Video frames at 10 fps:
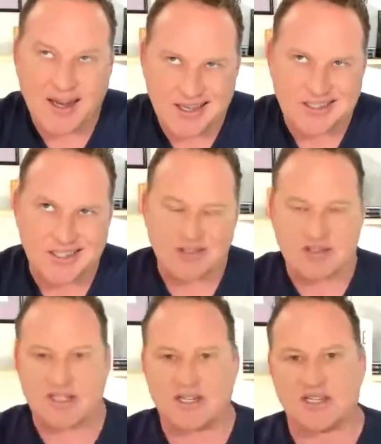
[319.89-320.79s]
Actually, it
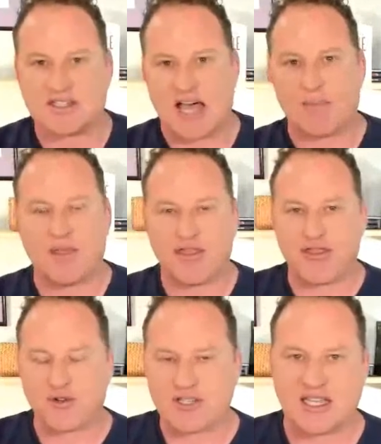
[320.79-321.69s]
turns into the top
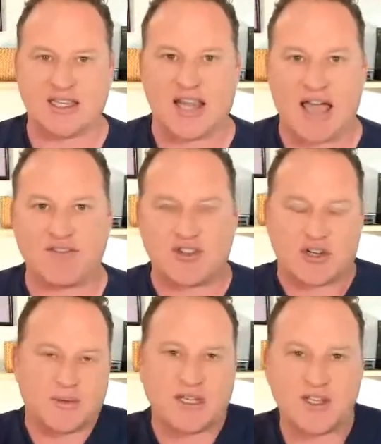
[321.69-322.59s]
13 live
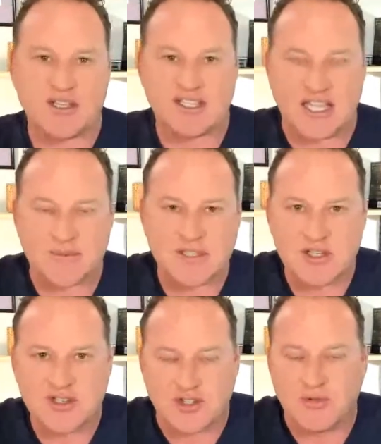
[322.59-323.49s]
streaming tips
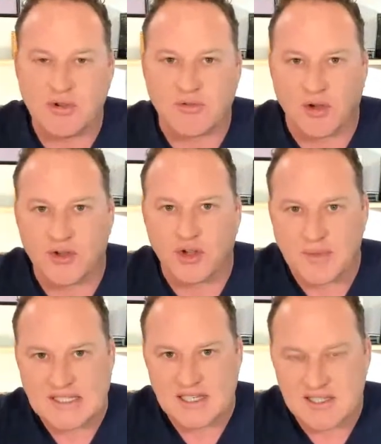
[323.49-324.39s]
to grow your
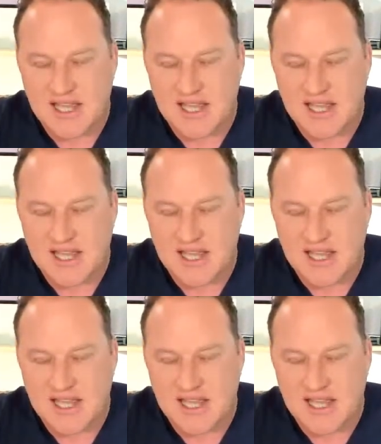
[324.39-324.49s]
business.